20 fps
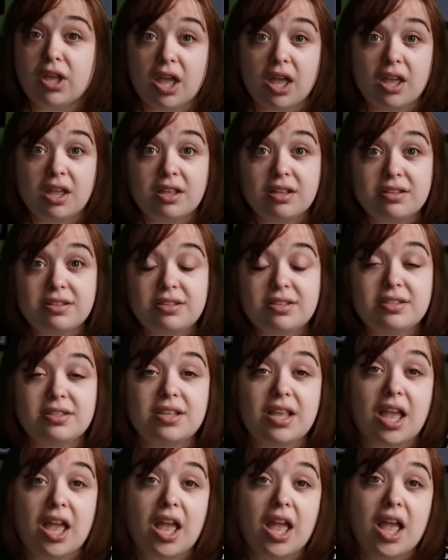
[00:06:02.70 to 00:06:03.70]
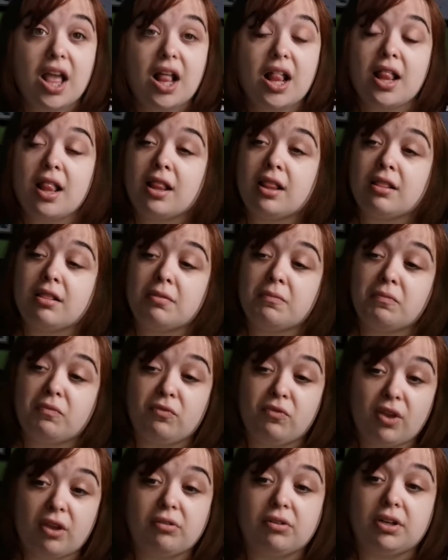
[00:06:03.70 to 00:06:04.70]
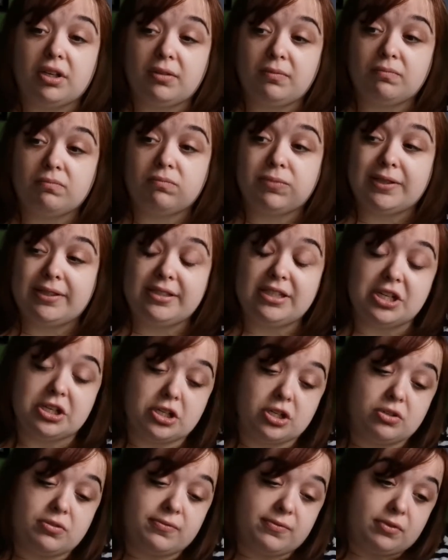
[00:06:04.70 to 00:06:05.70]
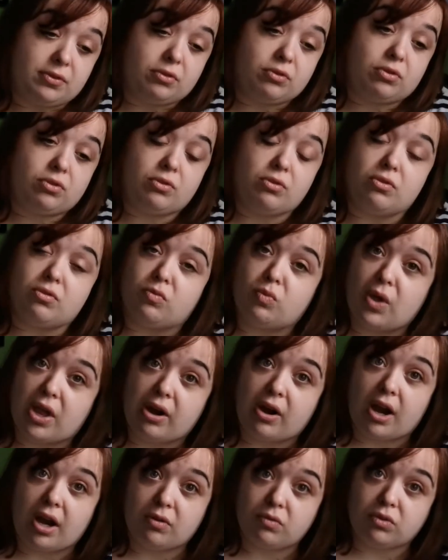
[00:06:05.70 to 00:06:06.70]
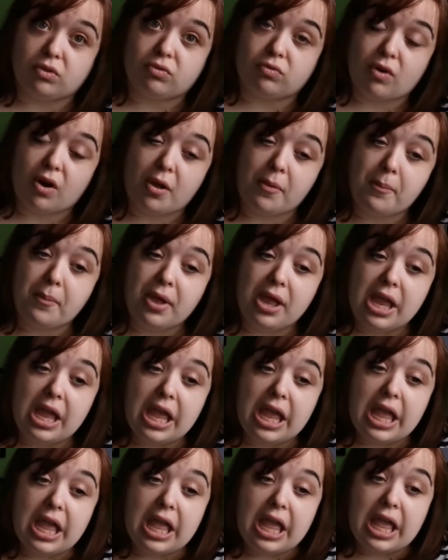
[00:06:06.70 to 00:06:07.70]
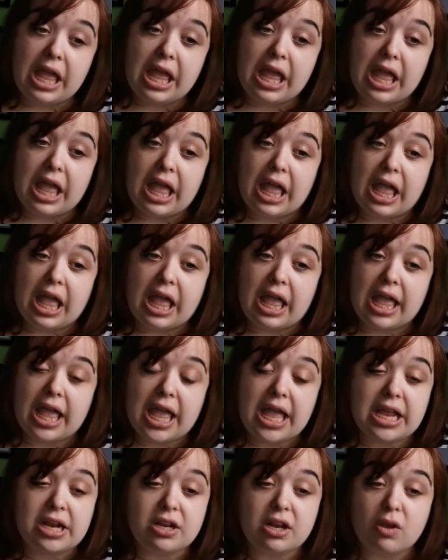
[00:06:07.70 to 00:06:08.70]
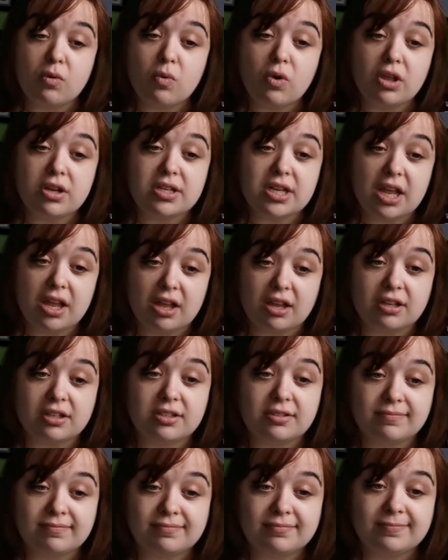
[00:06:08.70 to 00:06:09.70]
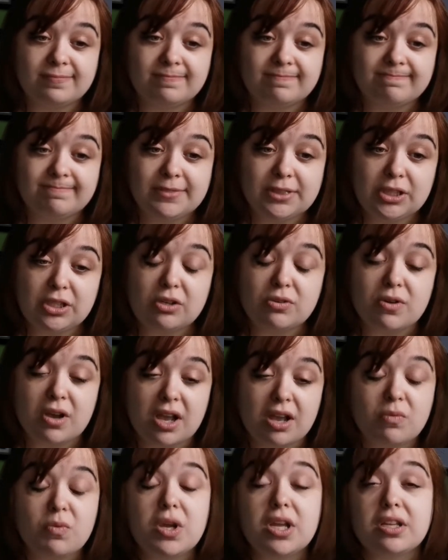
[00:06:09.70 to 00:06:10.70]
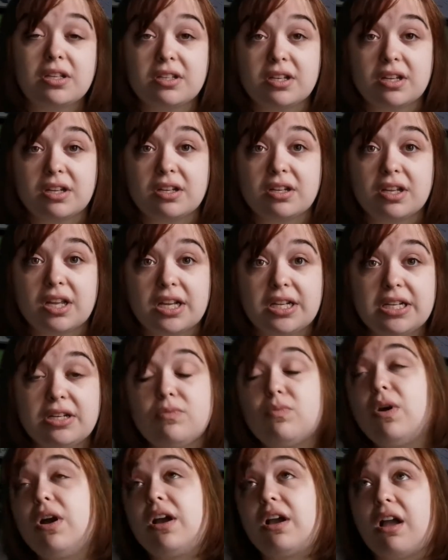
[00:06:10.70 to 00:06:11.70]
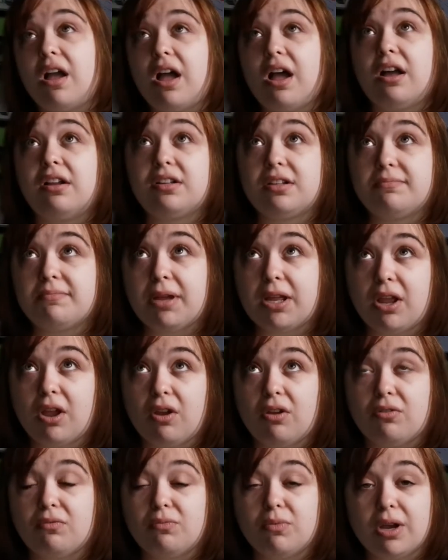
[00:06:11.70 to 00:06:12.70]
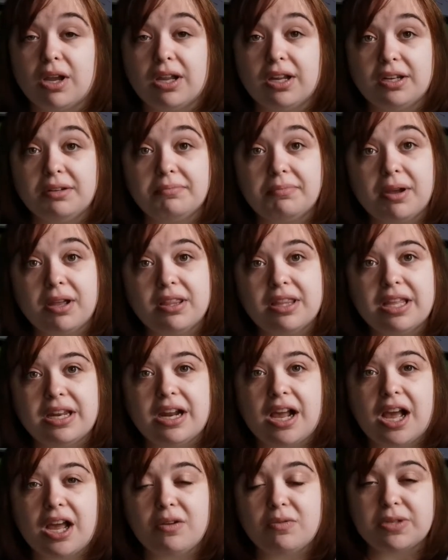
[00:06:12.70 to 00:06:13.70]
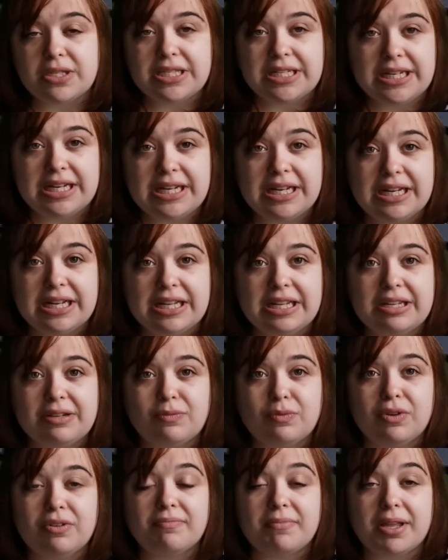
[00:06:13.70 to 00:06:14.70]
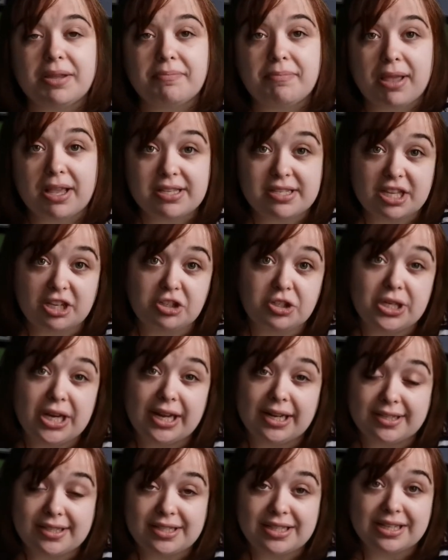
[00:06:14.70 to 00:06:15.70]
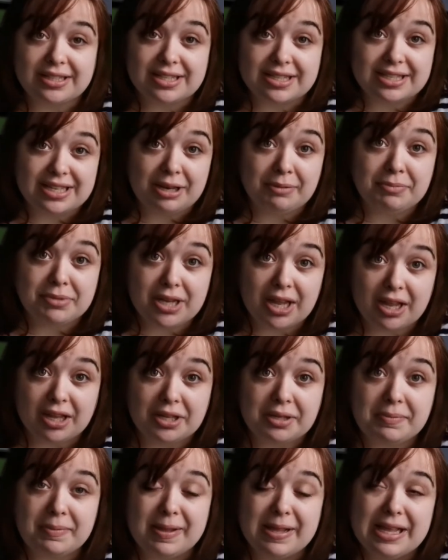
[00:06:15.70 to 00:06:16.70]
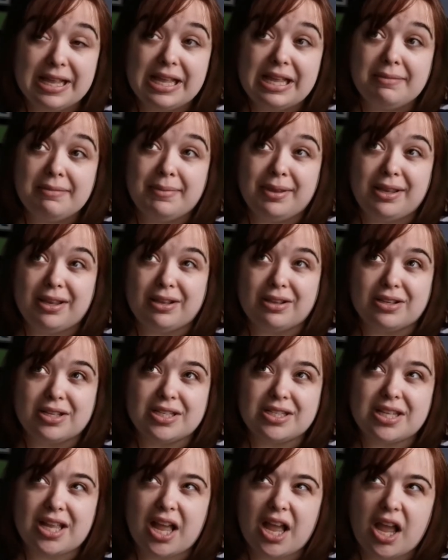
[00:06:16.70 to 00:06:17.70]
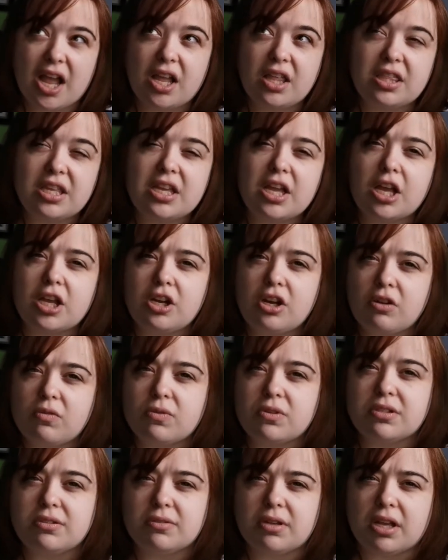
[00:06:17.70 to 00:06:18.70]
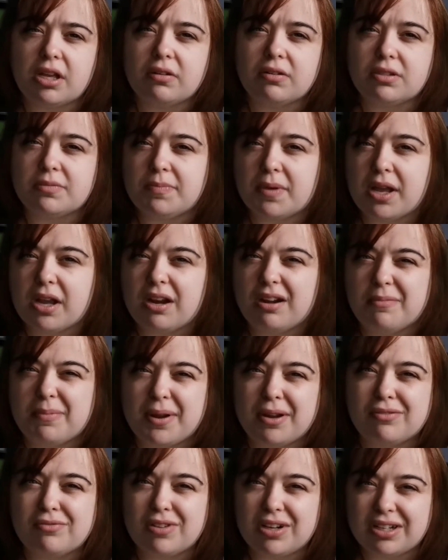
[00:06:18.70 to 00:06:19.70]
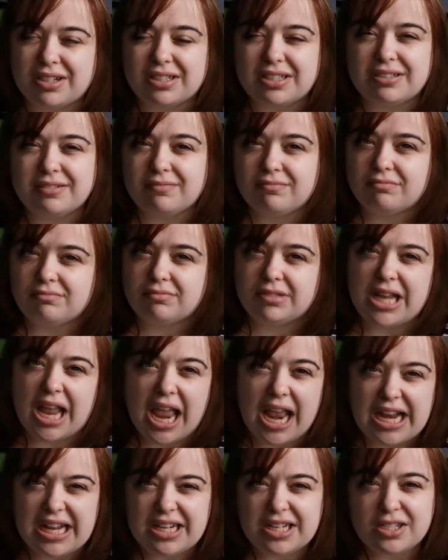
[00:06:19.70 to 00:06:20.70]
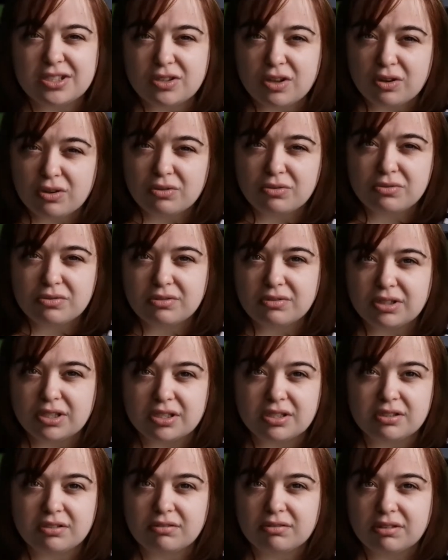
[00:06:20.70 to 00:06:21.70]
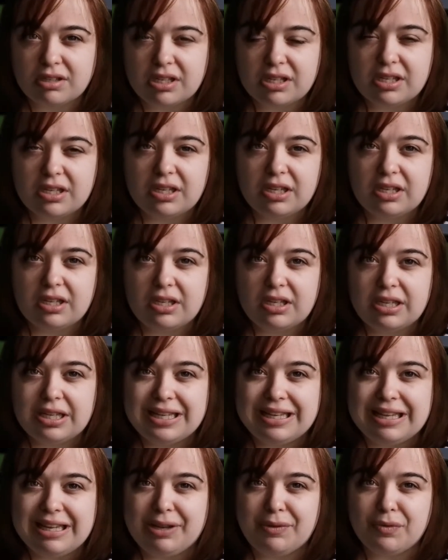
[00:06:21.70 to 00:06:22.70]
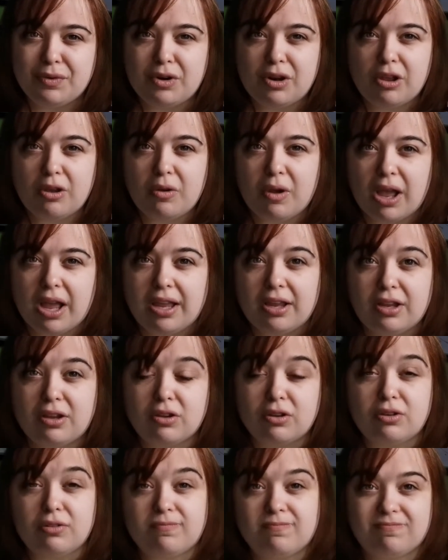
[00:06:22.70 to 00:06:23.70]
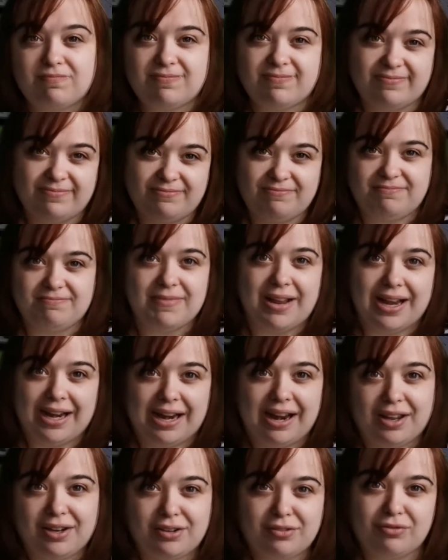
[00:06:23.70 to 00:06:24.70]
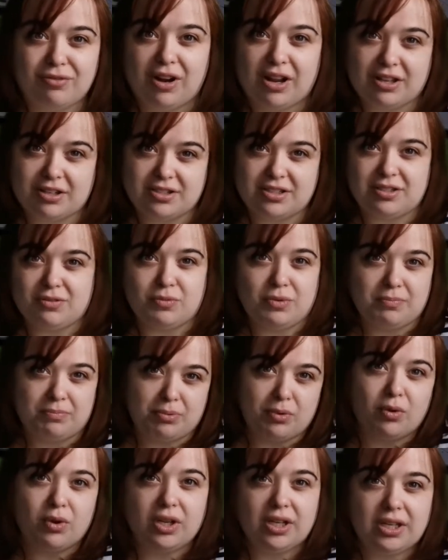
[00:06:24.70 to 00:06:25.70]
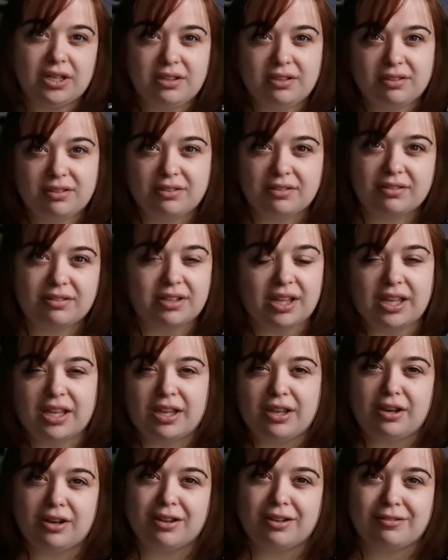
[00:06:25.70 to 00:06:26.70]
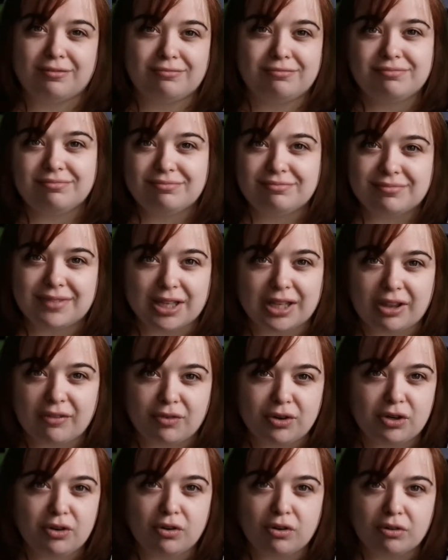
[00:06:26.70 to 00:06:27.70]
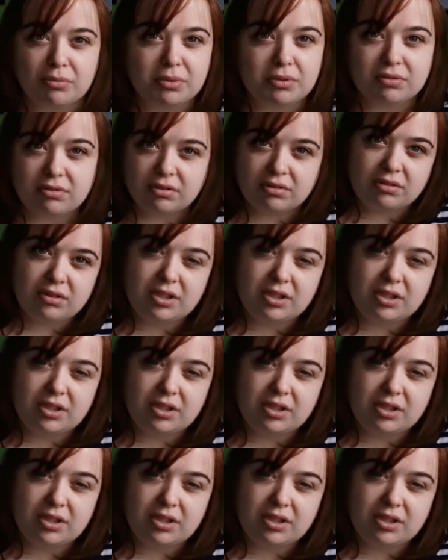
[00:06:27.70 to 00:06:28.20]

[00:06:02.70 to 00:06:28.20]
girls. Very prestigious school where I was from. And I worked hard. You know what, I did work hard in my own way, but then I was dealing with my bisexuality at the same time. Because I think I knew I was bi about around 10 years old, because even though I liked flirting with boys, like, you know, like every normal,